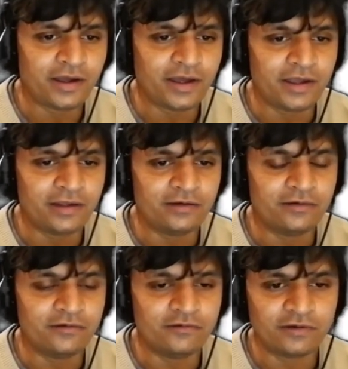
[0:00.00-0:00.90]

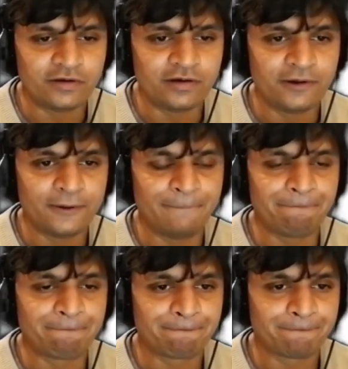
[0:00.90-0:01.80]
and
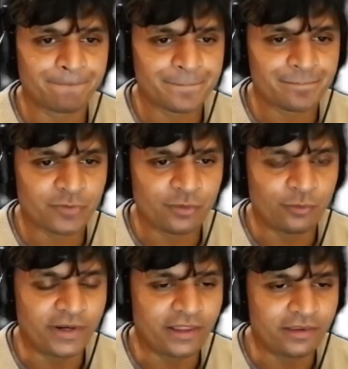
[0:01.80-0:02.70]

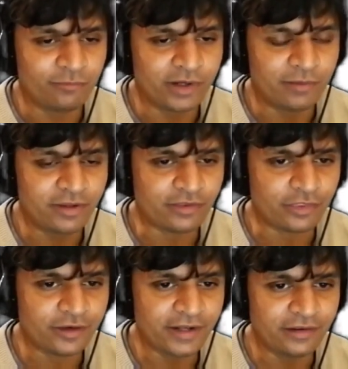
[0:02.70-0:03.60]
when I make
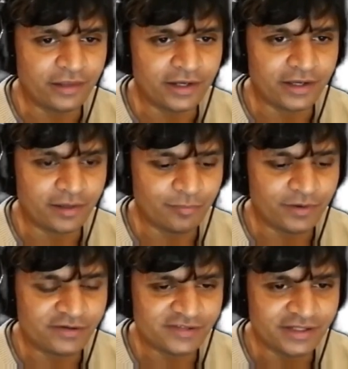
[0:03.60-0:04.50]
the thread, then I can
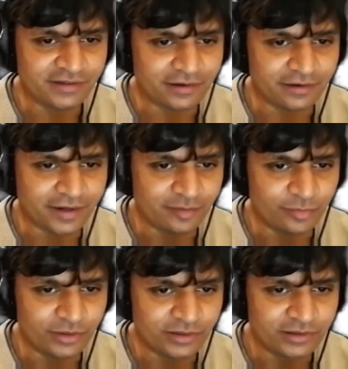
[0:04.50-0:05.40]
pass in the
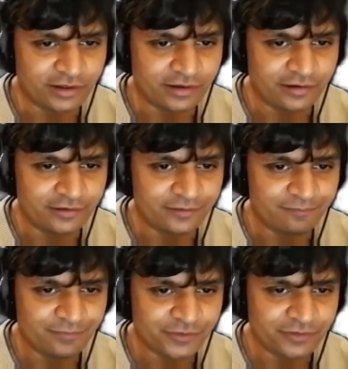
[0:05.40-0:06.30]
runnable r.
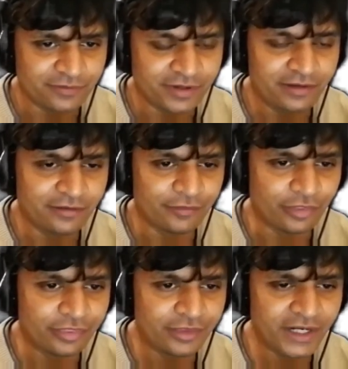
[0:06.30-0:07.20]
Right, now
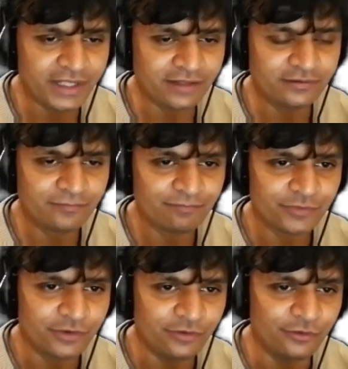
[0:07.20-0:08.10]
the thread
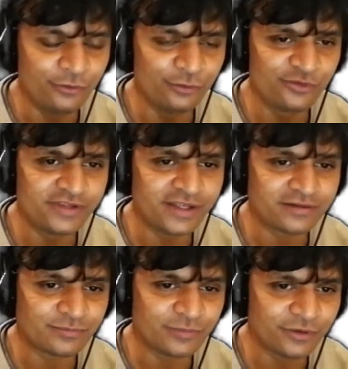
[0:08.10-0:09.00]
knows
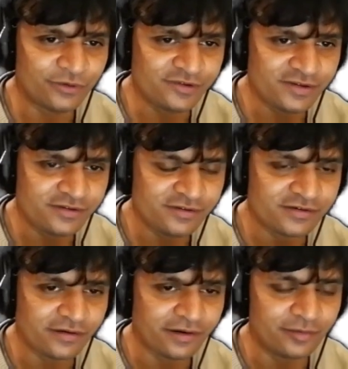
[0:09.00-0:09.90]
that because this
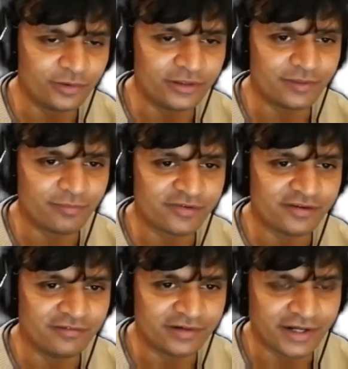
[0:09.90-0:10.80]
is a runnable, it
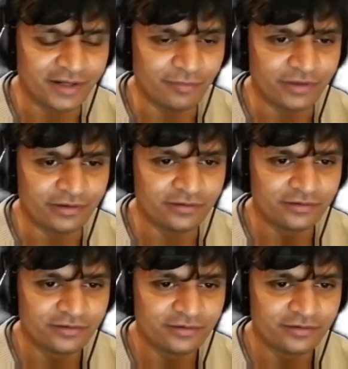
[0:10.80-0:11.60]
must have a run method.